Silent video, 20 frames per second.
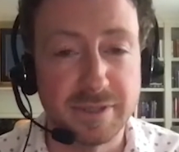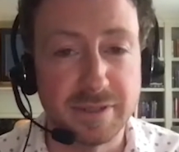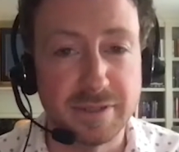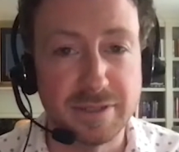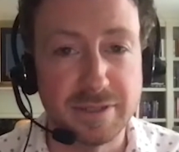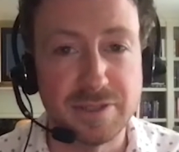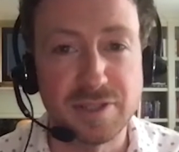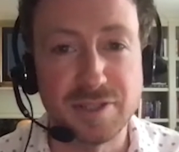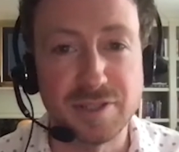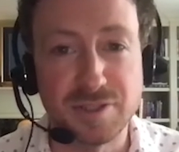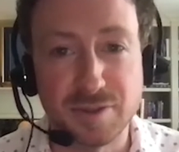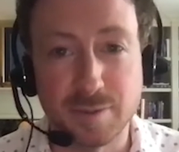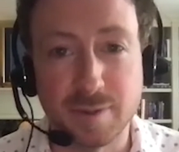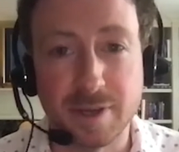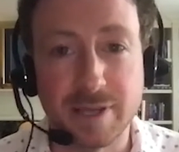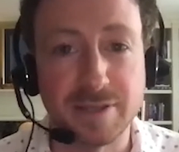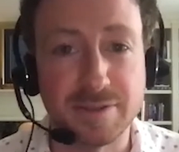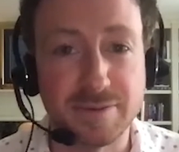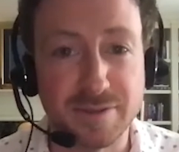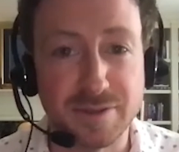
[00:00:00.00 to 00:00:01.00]
at least this is the way
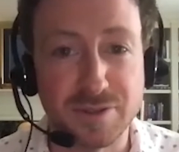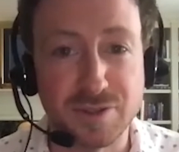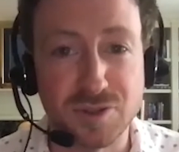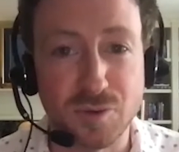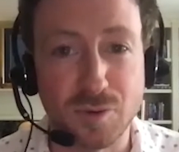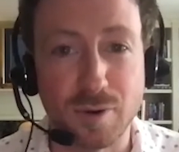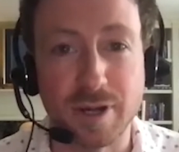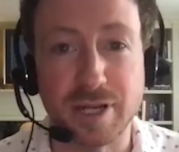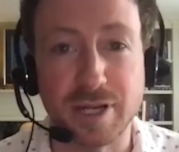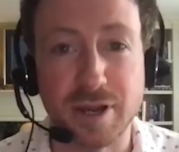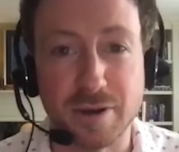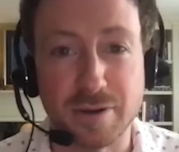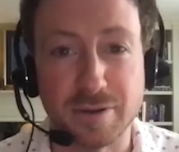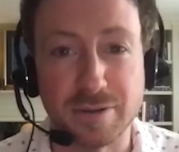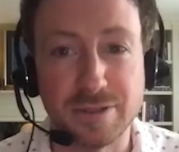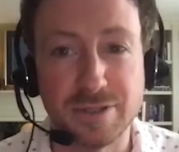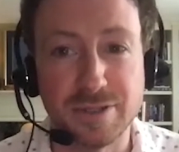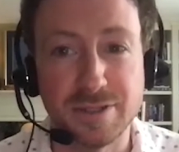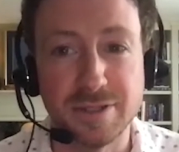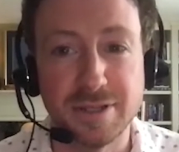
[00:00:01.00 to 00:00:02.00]
that the story
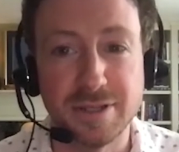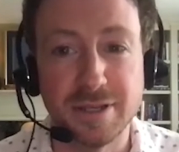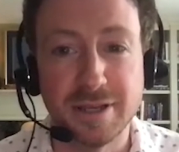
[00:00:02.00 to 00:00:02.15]
goes.